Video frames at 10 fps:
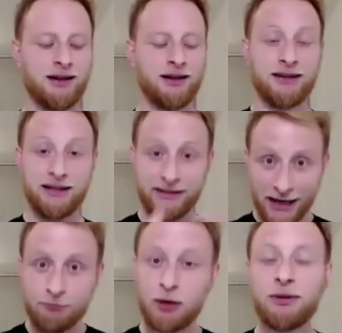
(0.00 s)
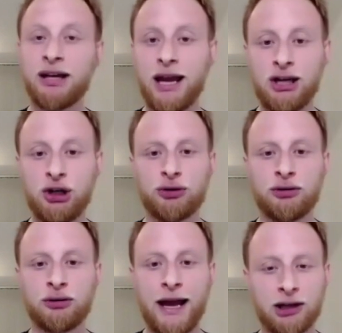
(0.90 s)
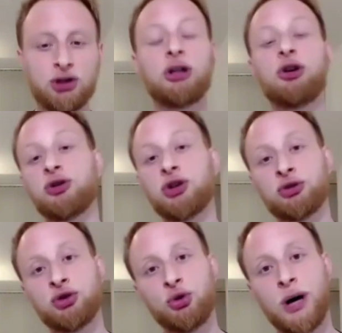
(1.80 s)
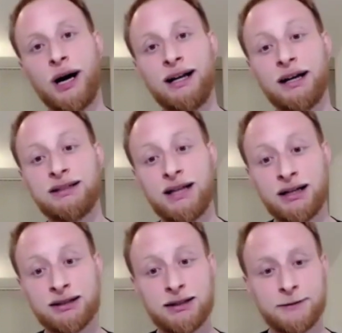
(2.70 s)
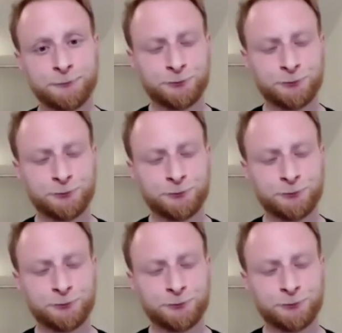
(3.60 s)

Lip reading: The same publication actually goes on to highlight dance,